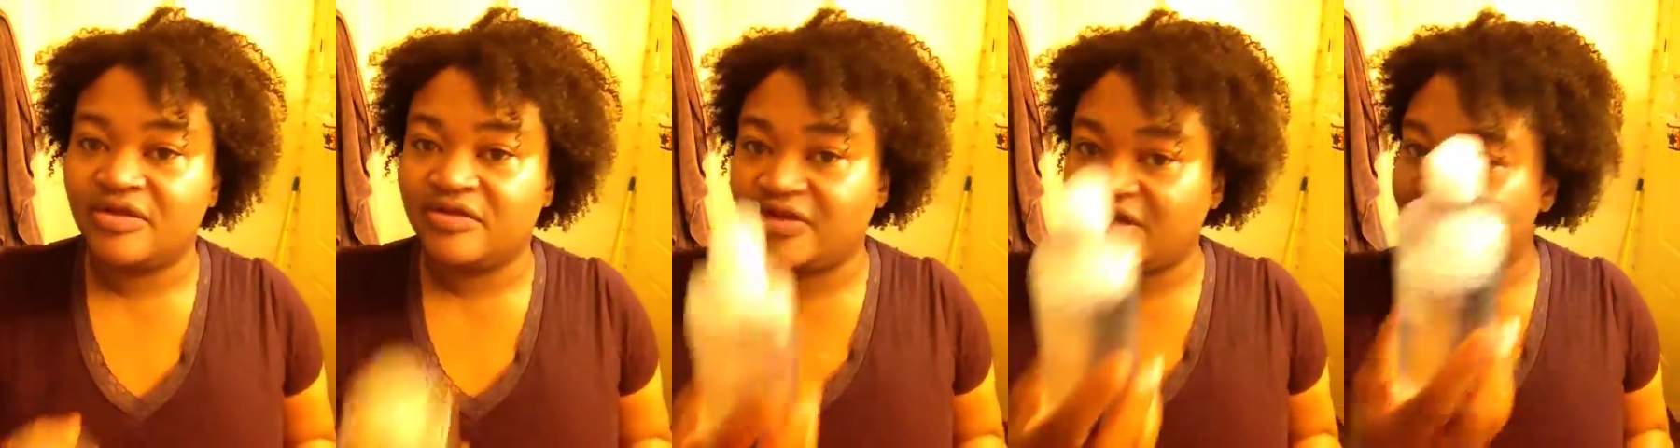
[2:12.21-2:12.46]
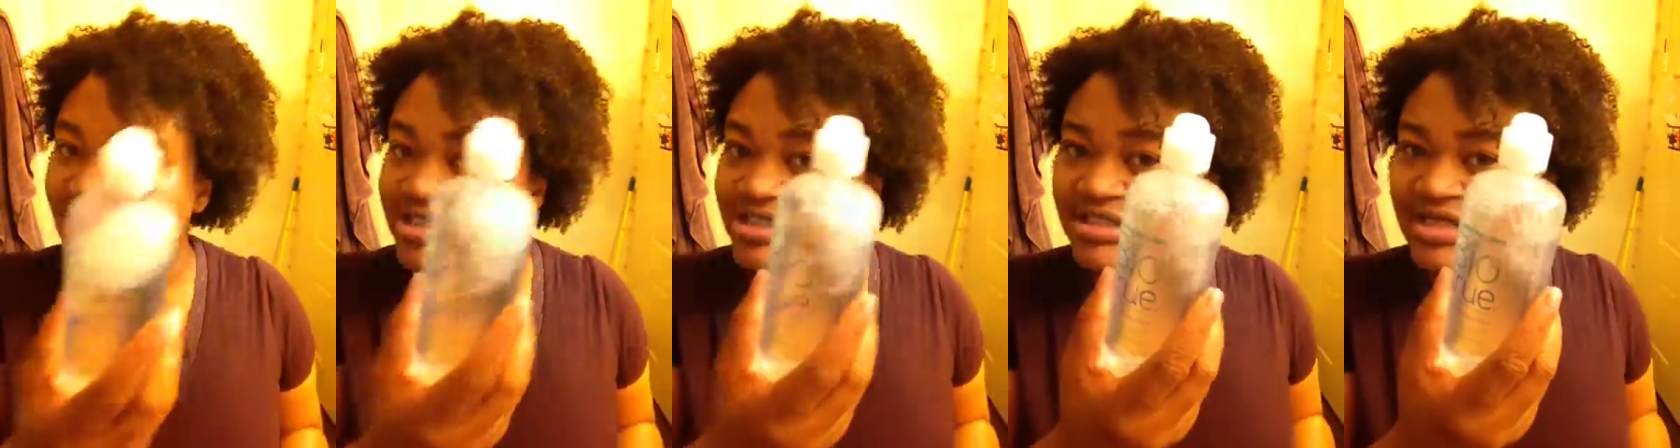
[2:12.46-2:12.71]

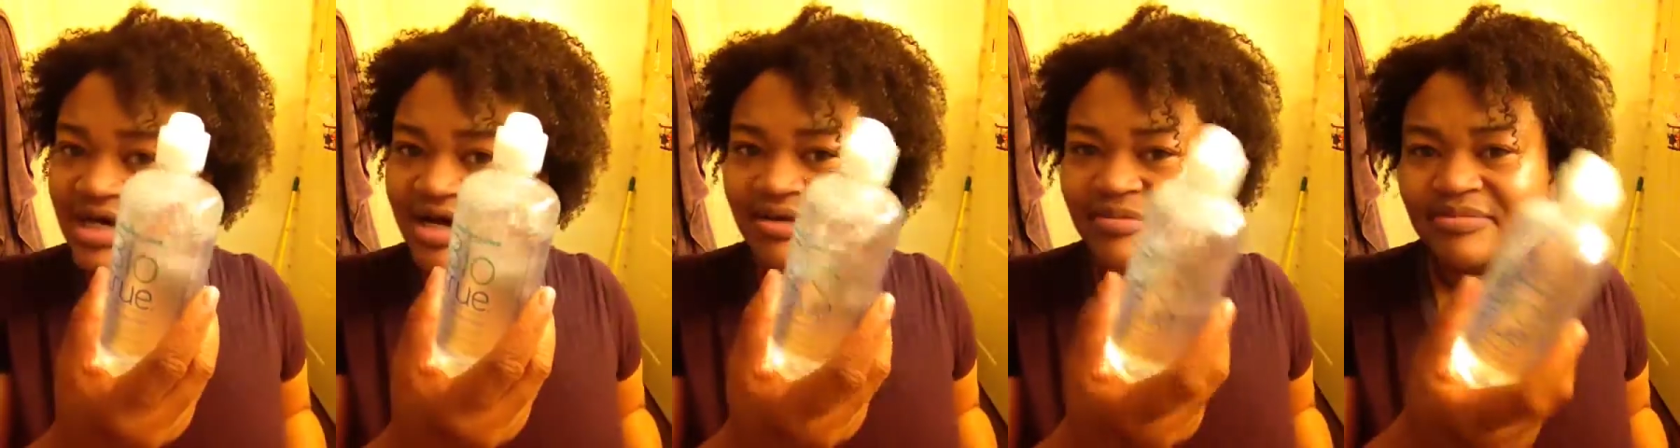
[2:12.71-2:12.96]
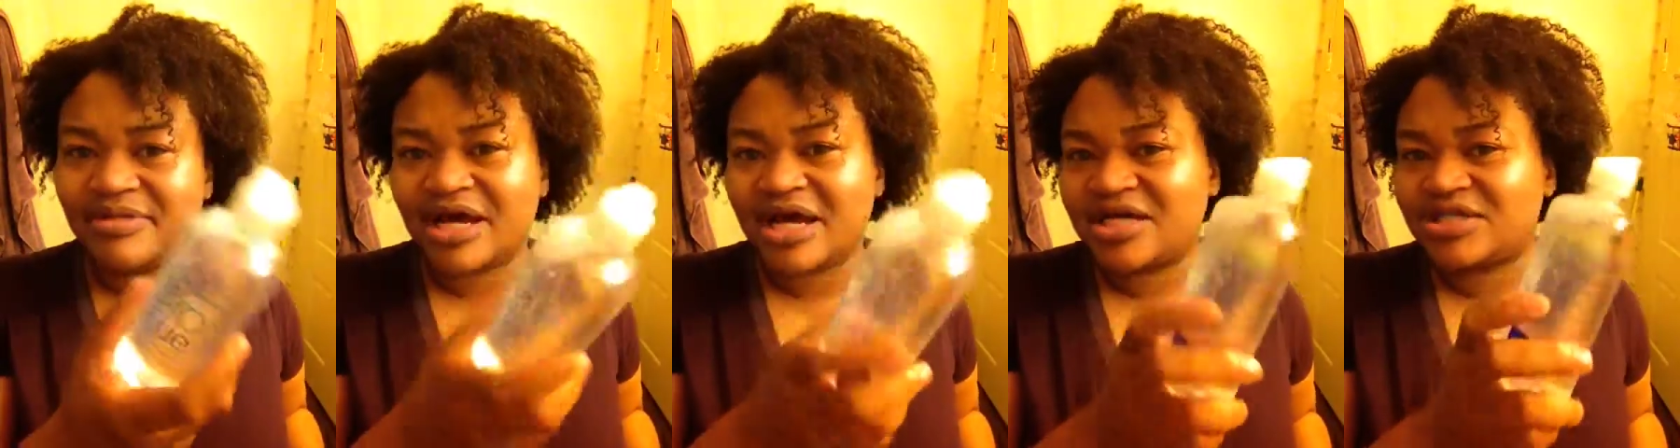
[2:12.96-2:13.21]
This,
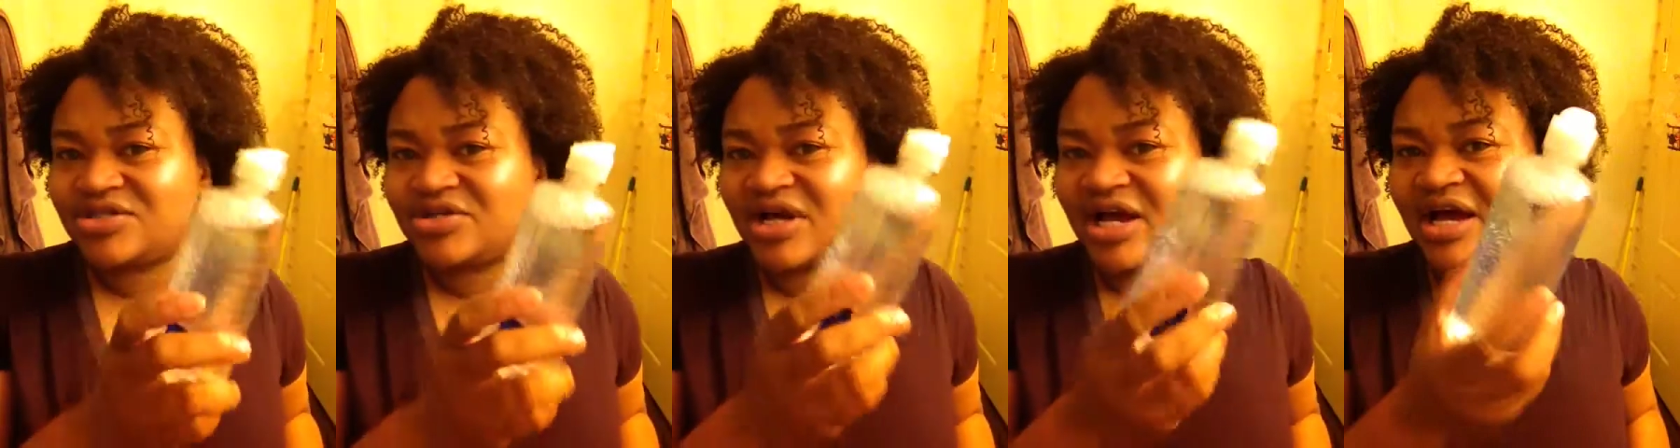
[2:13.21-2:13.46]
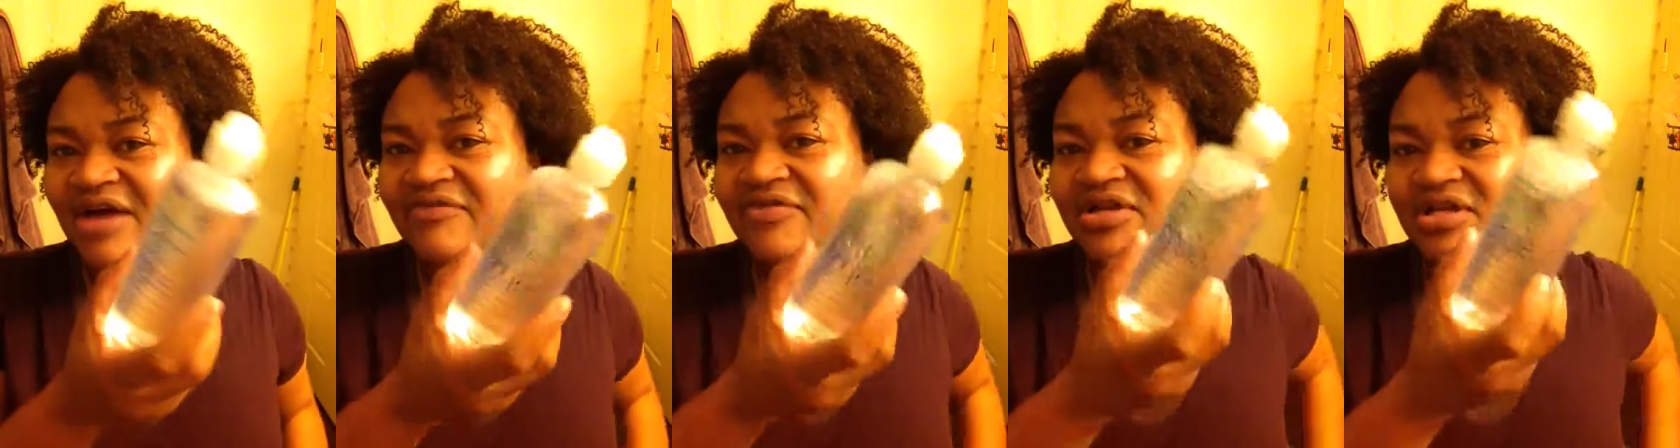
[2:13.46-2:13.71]
I'm not sure, I
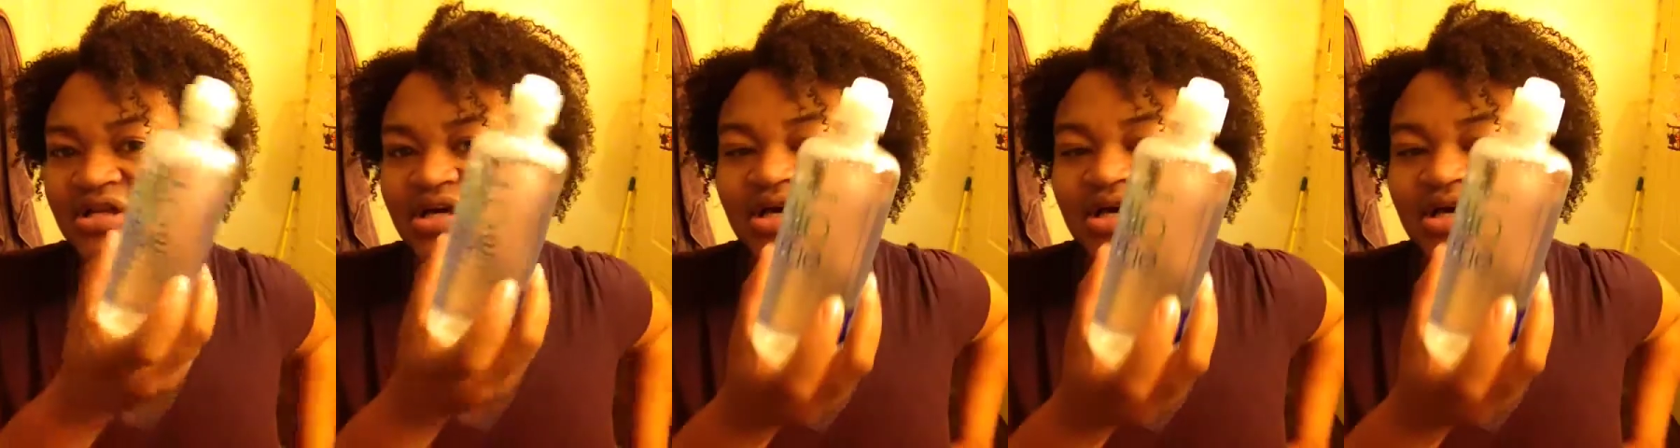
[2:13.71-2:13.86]
haven't